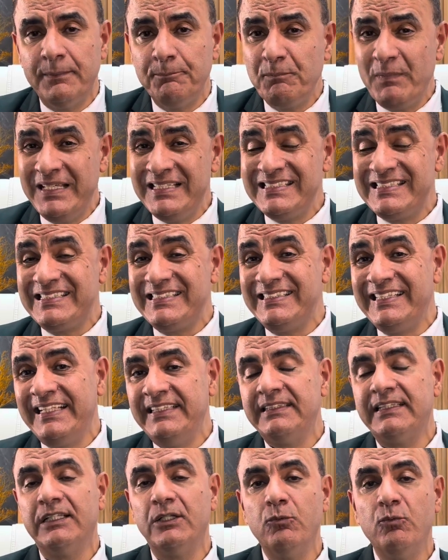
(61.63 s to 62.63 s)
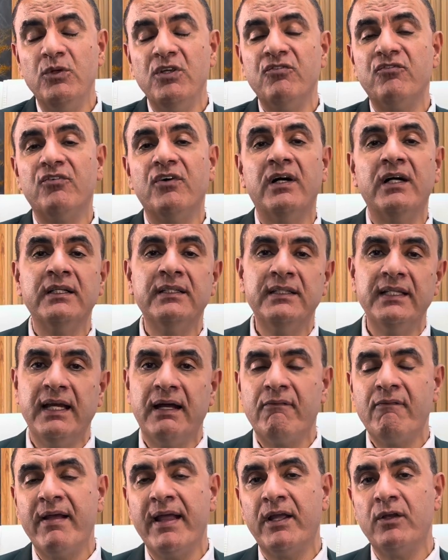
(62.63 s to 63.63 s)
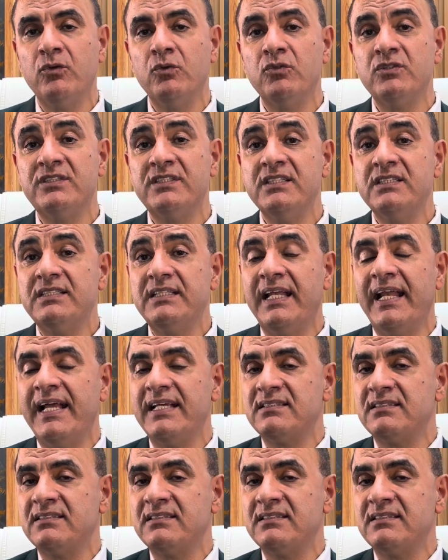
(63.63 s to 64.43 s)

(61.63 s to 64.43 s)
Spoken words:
incidentally we find the arachnoid cyst and has